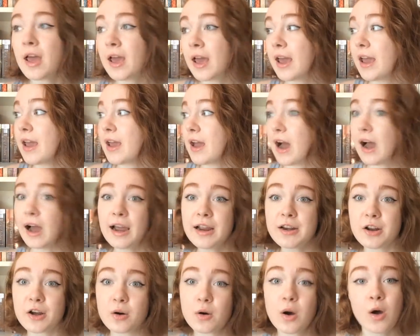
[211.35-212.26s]
Hey, I
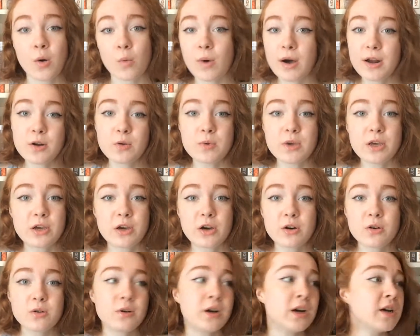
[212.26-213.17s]
know. Why don't we
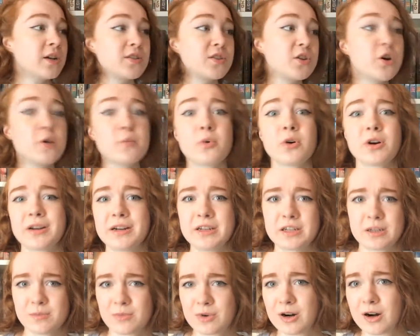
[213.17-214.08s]
go
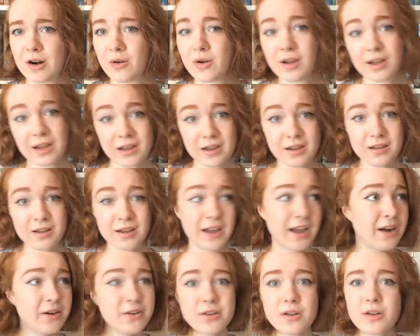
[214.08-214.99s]
snowboarding tomorrow? Huh?
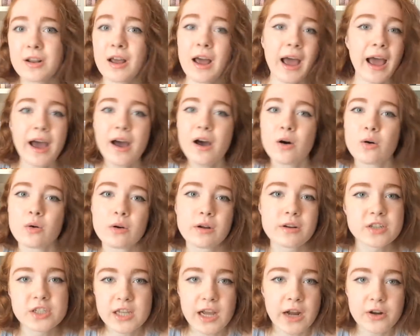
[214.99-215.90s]
How do
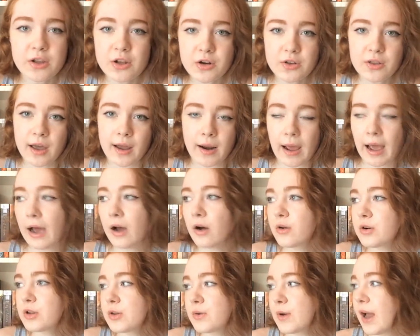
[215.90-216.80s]
you do that?
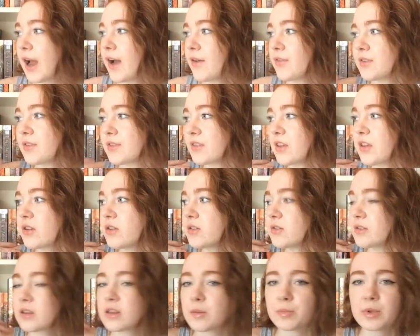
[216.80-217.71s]
How do you have the
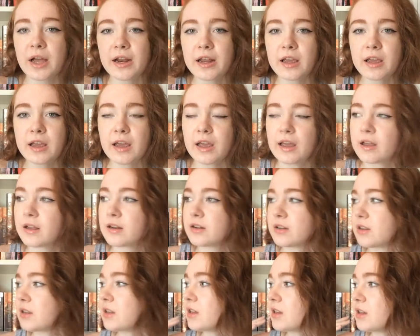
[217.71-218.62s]
skills and the planning
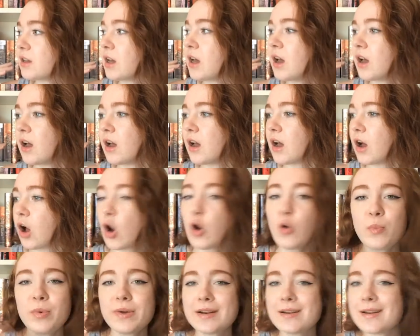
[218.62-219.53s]
and the
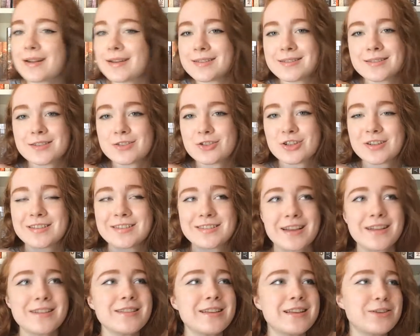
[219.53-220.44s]
openness to just
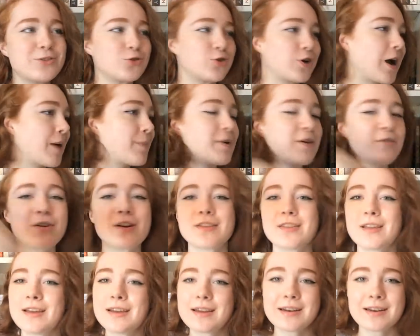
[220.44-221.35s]
suddenly drop
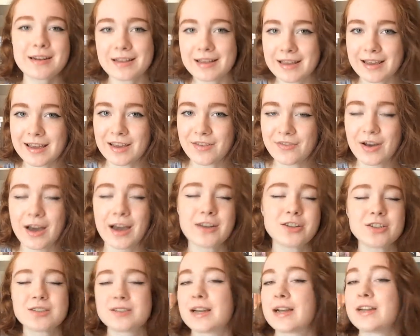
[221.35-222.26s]
everything and leave? I
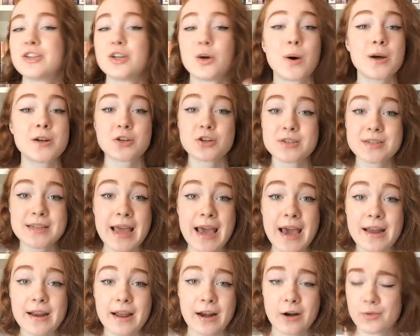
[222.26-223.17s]
don't
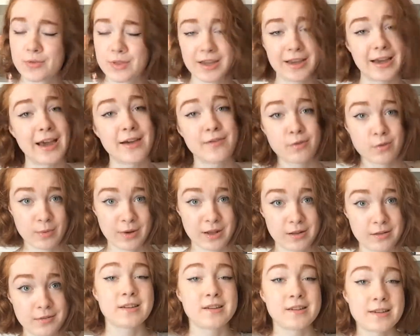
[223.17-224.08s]
understand. I don't think I ever
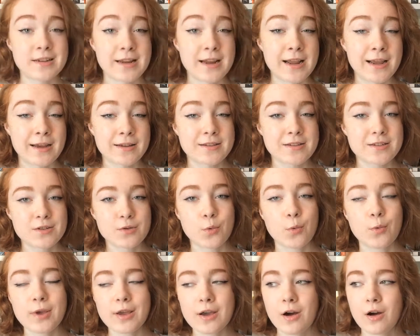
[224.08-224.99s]
will. Next,
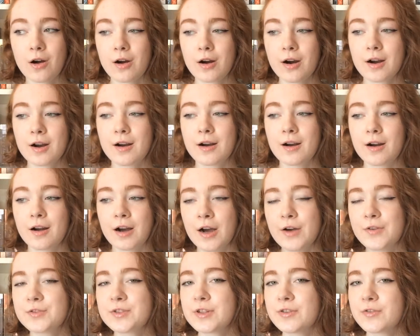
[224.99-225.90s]
we are
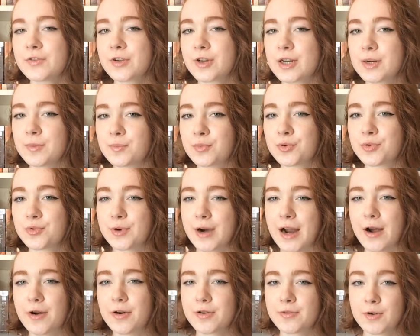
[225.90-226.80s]
often very
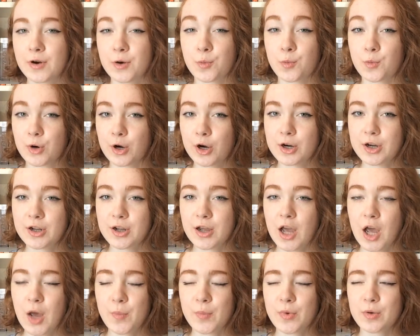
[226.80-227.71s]
proud of our work,
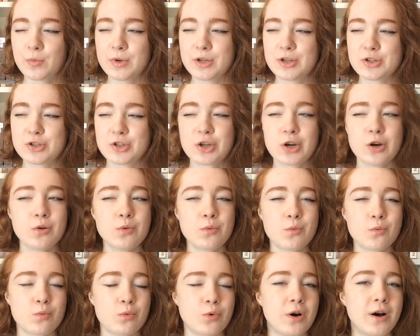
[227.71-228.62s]
but we
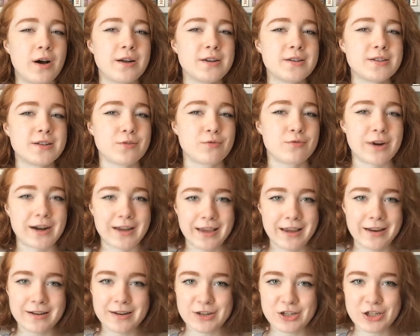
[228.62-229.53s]
don't want
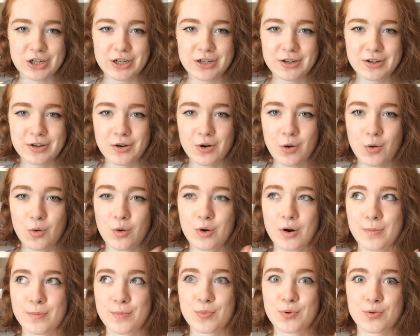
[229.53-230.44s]
recognition
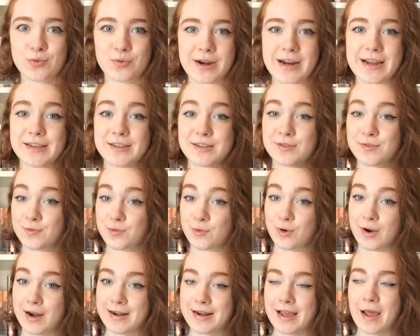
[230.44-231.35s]
or praise
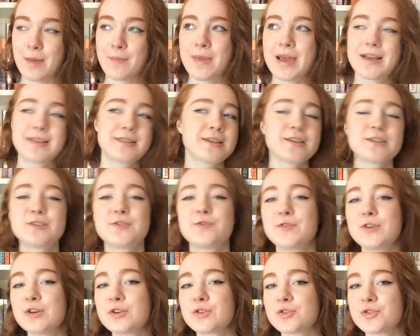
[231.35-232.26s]
for it. It makes us
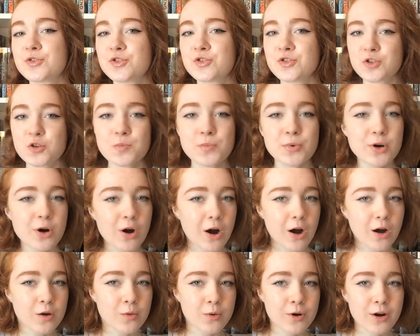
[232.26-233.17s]
feel super
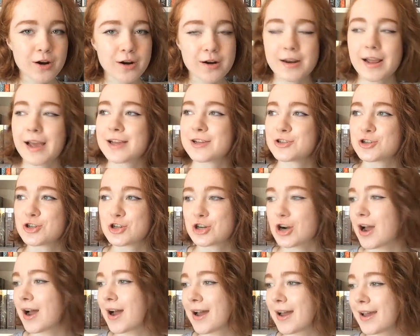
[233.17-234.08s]
awkward and
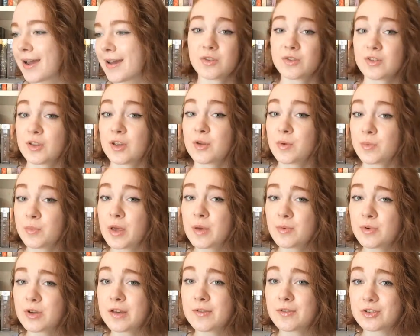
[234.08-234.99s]
shy. So like when
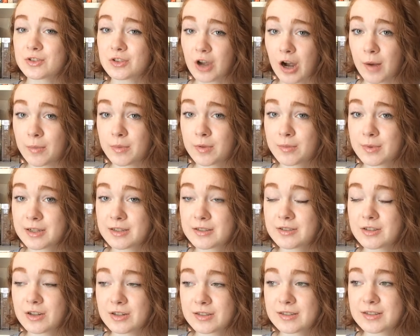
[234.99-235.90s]
people give us
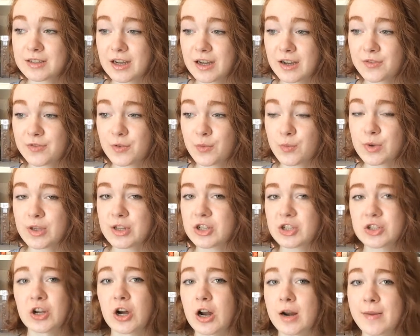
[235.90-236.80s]
compliments on stuff, we
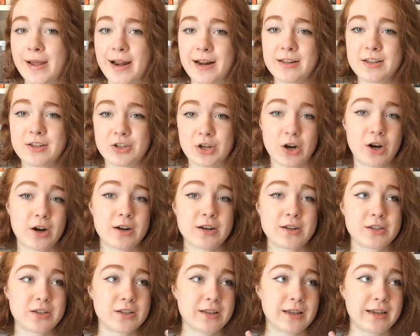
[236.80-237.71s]
just automatically turn
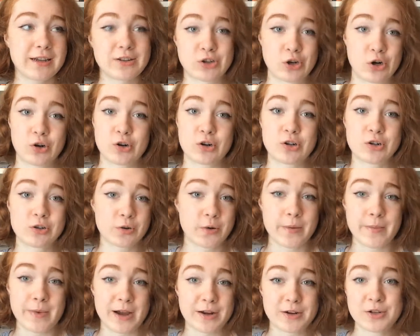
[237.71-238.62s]
into like a turtle
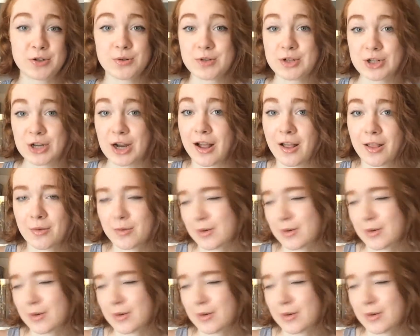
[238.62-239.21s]
going back to its shell.